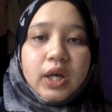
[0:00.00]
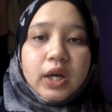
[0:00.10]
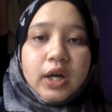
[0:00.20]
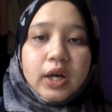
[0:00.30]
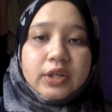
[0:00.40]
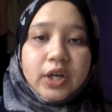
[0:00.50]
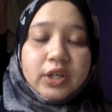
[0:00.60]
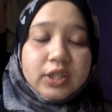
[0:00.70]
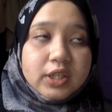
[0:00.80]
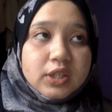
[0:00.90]
the
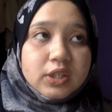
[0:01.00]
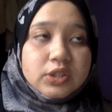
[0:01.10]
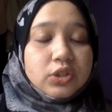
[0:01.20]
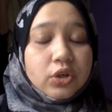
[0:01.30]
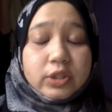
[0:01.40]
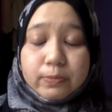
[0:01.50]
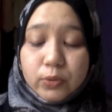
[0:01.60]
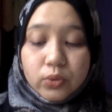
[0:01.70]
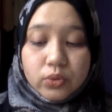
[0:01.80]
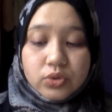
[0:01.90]
articles or the
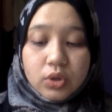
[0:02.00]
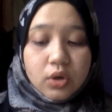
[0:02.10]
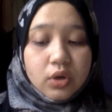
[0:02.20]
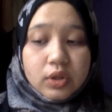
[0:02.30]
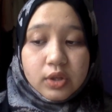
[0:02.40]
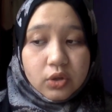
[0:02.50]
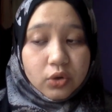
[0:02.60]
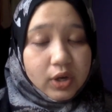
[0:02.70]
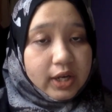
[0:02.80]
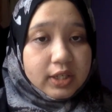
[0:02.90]
books or
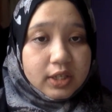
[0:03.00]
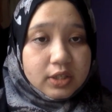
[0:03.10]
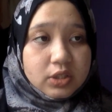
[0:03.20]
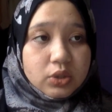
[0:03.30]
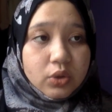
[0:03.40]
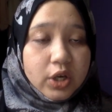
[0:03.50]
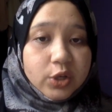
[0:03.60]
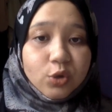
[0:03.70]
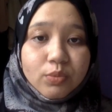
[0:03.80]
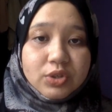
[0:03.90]
your ideas, your
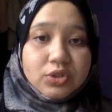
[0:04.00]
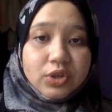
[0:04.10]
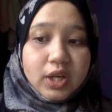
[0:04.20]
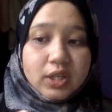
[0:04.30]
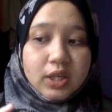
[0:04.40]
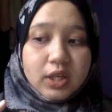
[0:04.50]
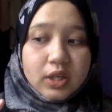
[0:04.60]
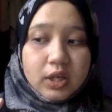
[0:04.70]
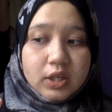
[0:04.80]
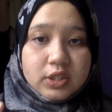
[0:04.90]
arguments regarding
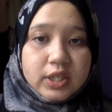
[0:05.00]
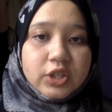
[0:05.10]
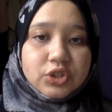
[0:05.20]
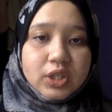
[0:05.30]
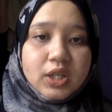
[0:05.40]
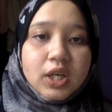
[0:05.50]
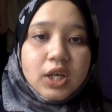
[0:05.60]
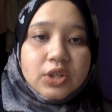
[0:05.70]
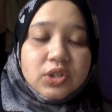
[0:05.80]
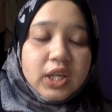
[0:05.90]
the section,
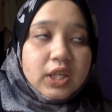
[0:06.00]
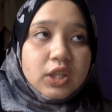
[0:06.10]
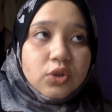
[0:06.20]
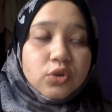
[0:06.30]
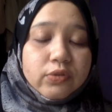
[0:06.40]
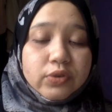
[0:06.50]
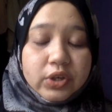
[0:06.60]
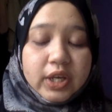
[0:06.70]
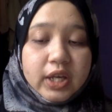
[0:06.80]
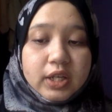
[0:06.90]
so that you don't
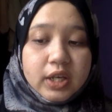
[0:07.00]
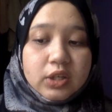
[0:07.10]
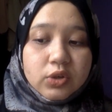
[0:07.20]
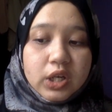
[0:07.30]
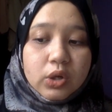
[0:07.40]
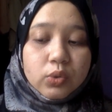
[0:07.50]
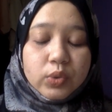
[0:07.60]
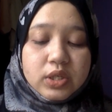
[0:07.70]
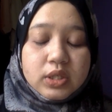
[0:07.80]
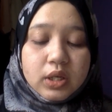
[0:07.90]
forget and you can
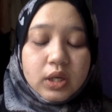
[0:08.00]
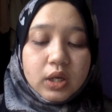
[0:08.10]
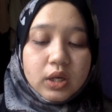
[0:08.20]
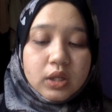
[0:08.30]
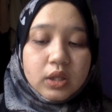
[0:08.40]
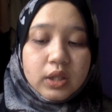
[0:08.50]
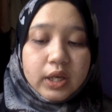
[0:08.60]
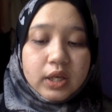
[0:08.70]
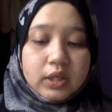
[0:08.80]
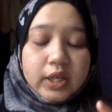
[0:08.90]
always
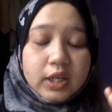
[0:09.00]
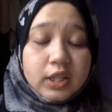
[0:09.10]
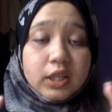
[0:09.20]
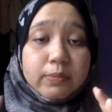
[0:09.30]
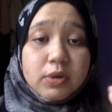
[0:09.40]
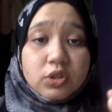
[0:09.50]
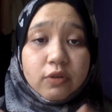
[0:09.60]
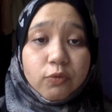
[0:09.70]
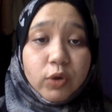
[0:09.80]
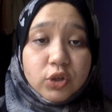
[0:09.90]
get a clear picture
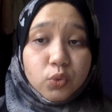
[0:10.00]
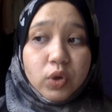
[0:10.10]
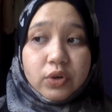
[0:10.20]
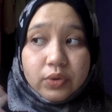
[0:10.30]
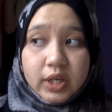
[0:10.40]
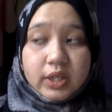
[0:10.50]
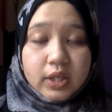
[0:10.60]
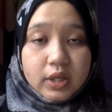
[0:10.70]
of what you want to write